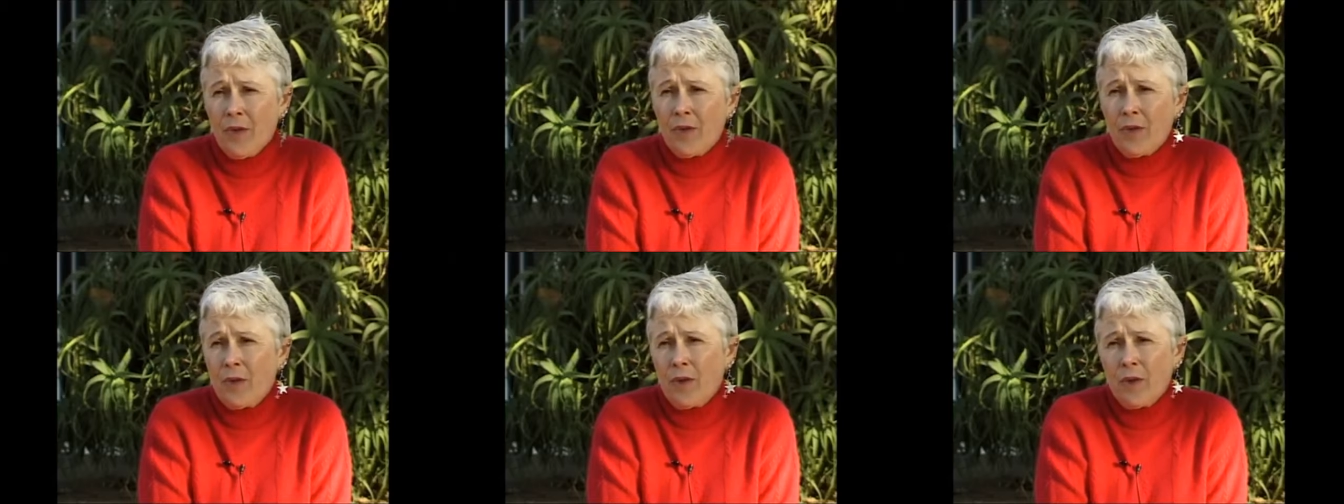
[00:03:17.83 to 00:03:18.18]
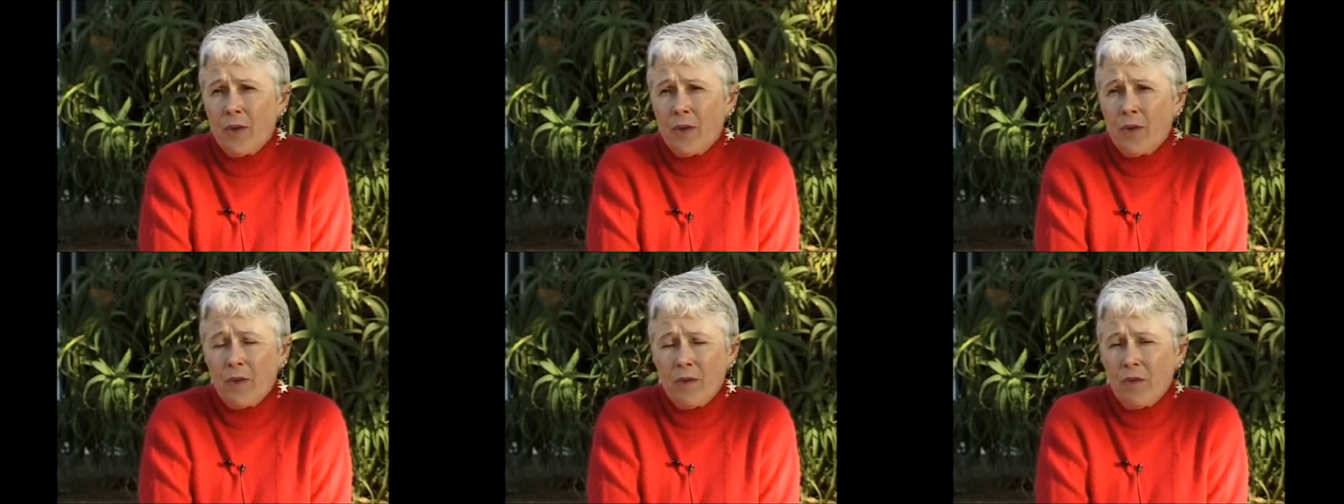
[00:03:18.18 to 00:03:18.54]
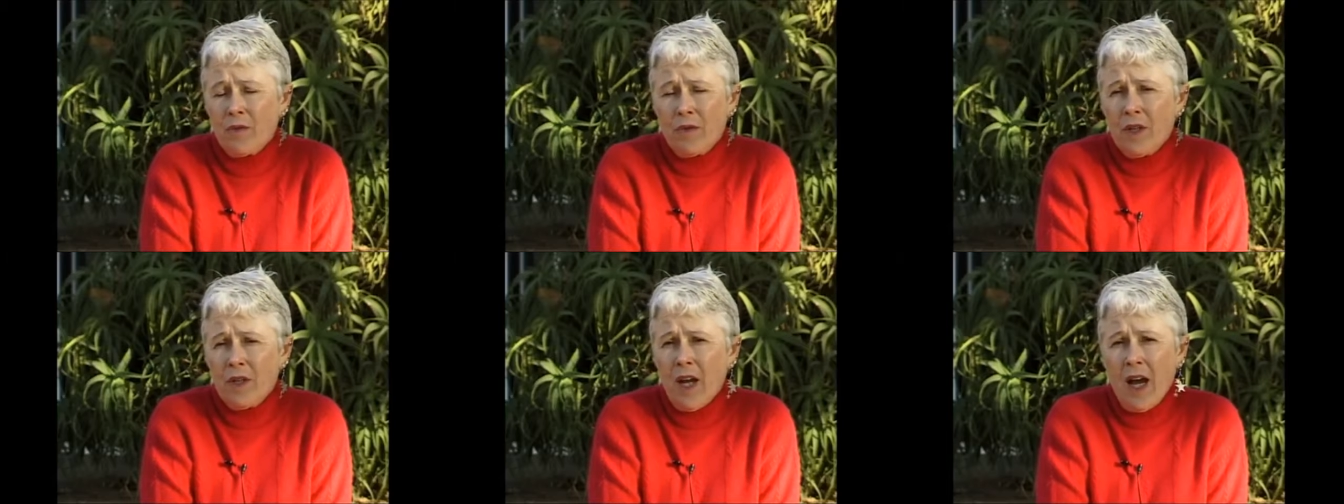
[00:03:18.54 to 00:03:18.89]
through
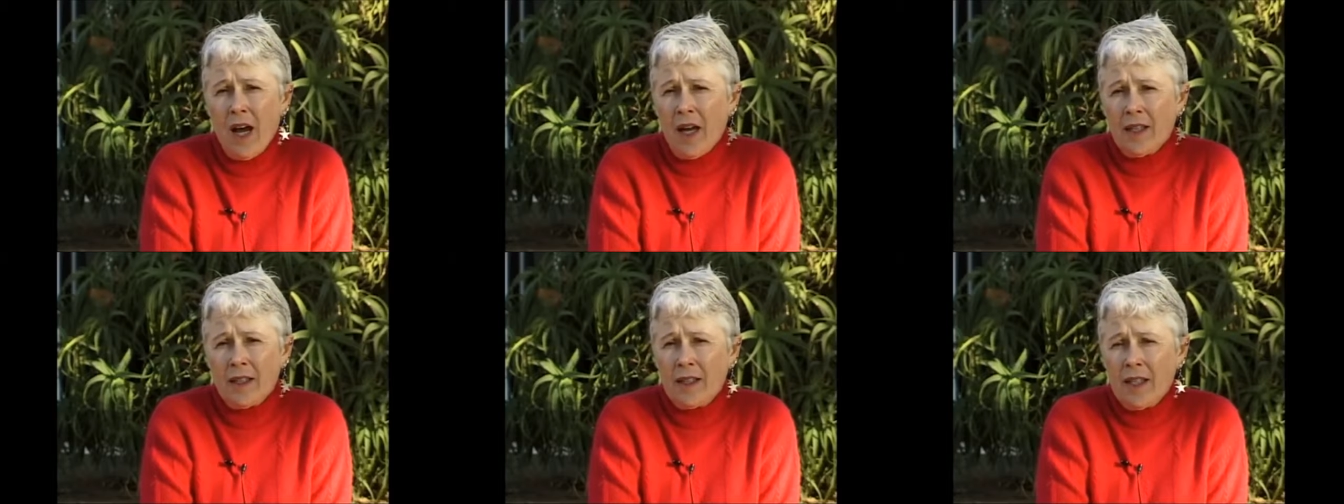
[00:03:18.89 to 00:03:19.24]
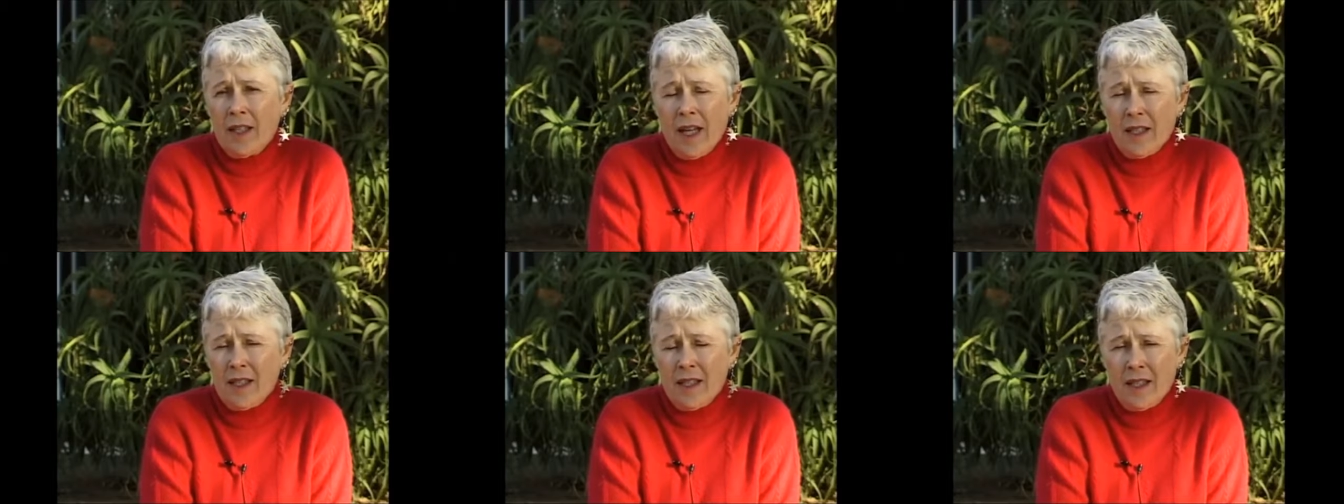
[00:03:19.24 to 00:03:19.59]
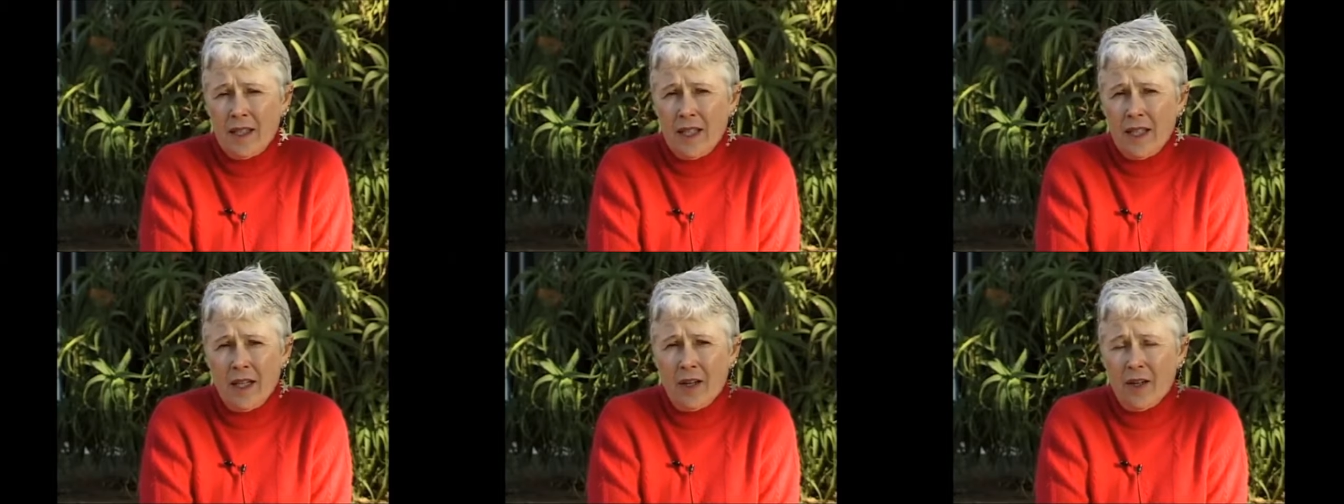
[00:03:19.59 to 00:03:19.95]
not
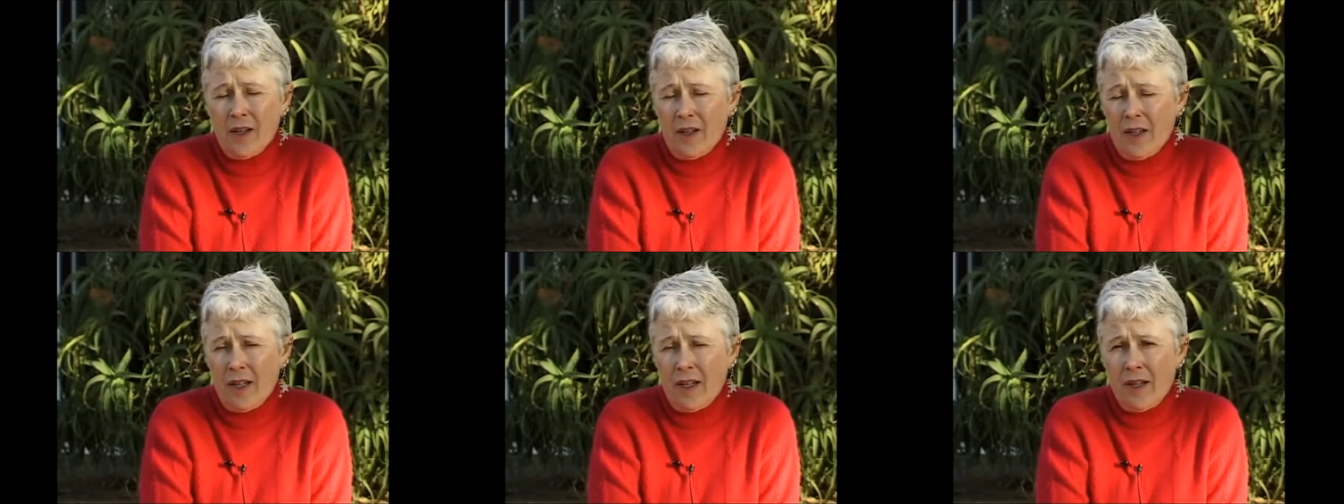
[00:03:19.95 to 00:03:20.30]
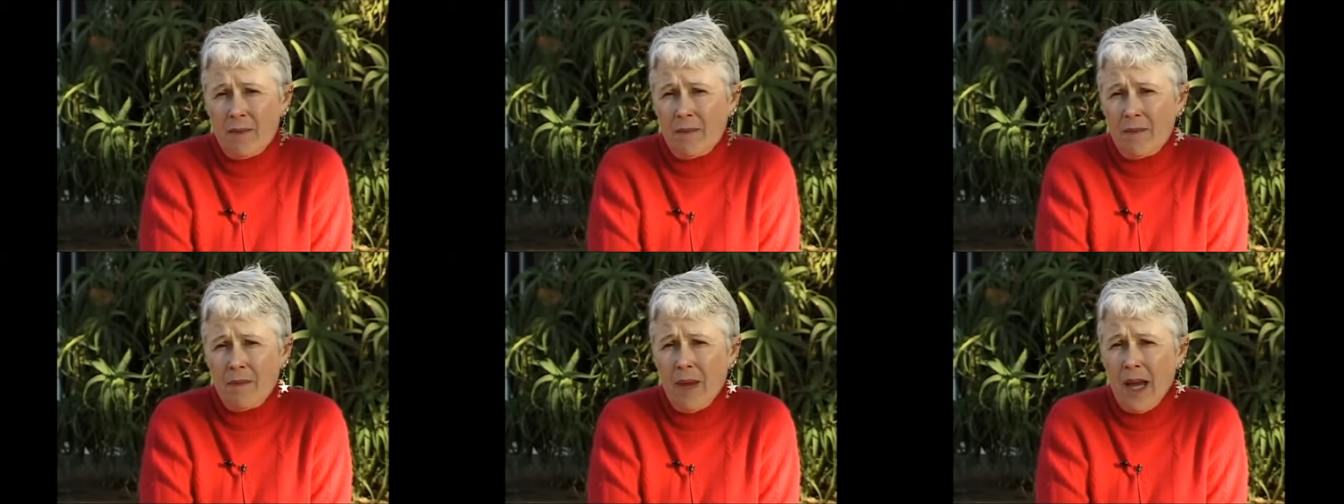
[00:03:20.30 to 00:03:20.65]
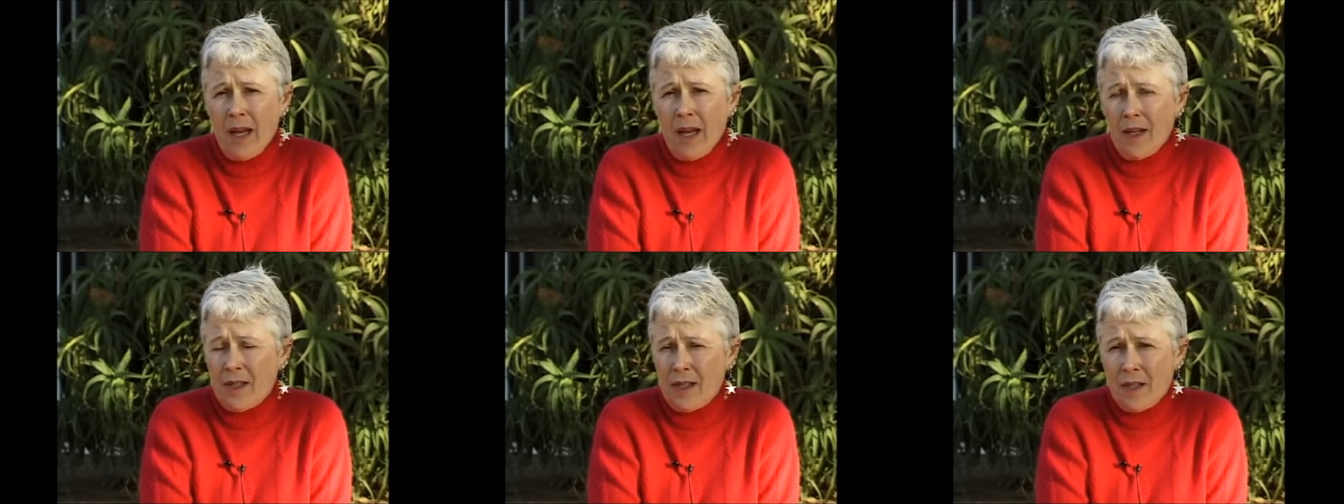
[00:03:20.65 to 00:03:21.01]
necessarily
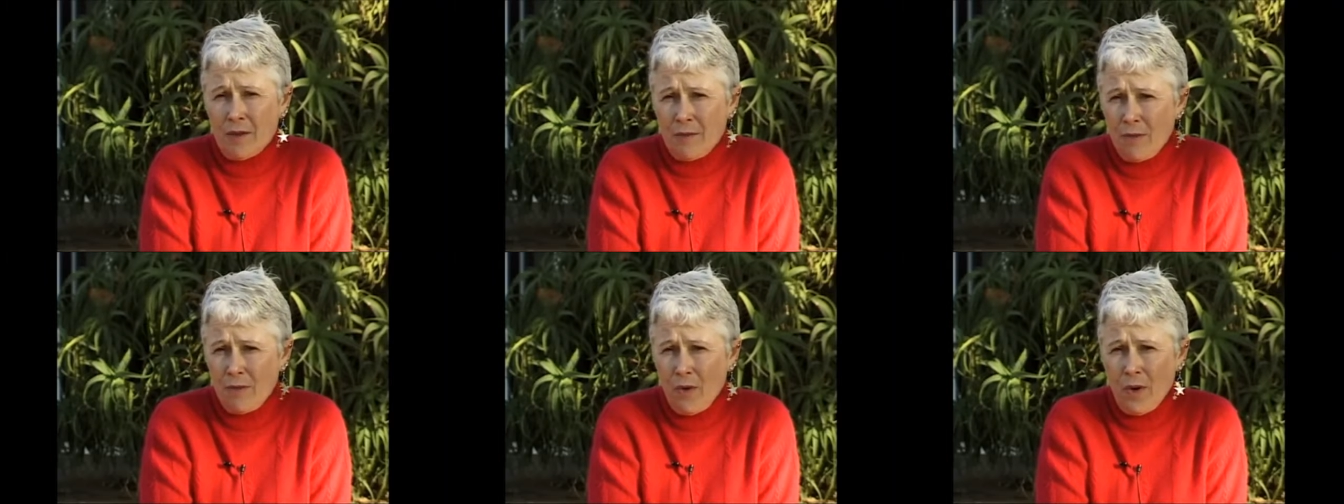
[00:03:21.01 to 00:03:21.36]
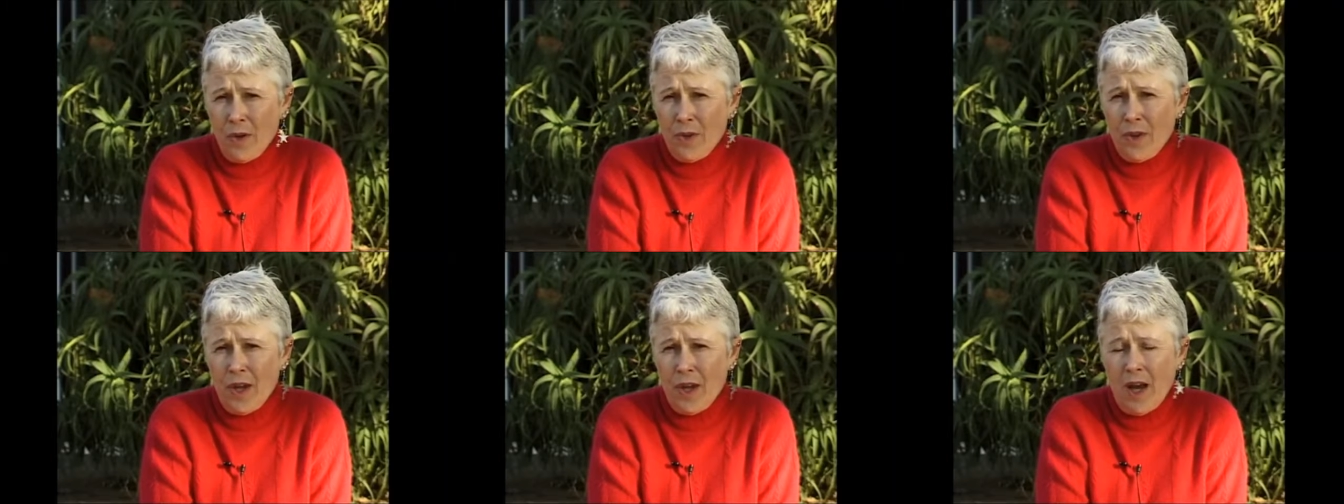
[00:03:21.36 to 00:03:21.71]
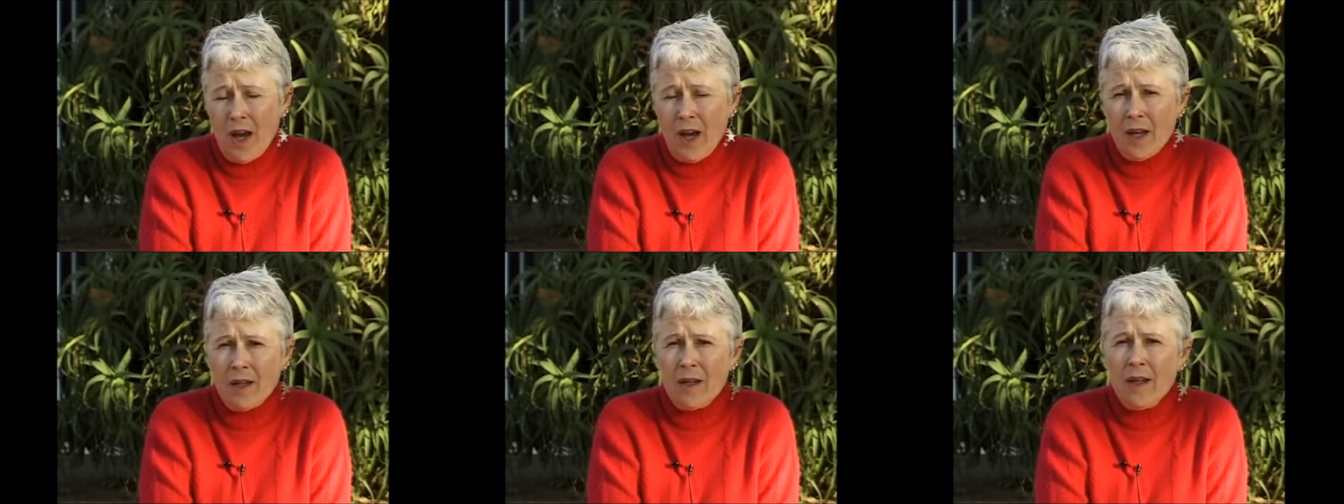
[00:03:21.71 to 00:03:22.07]
malice
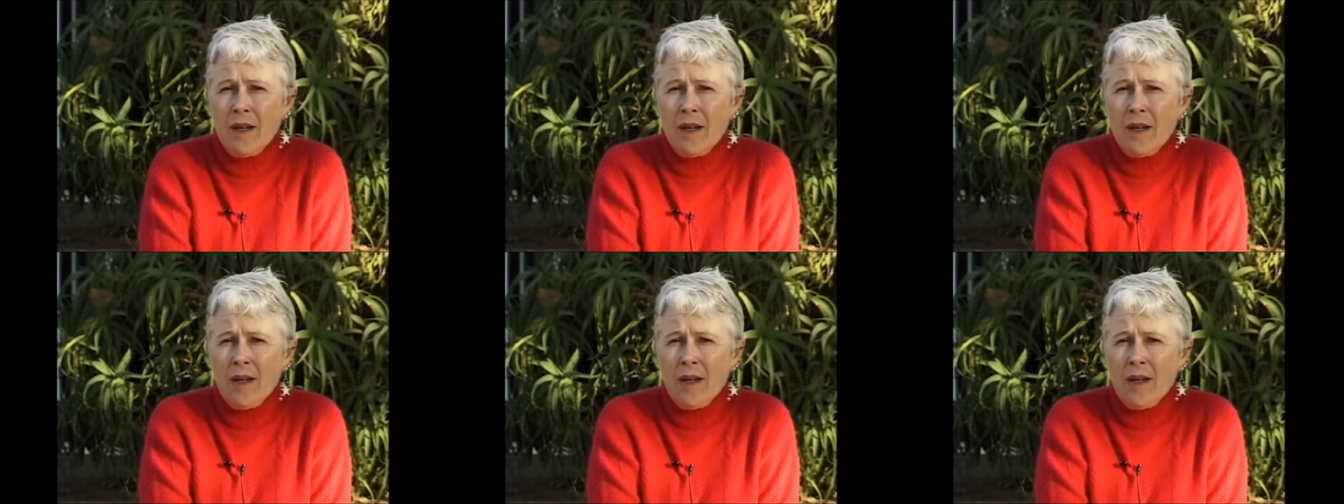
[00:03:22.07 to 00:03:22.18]
aforethought,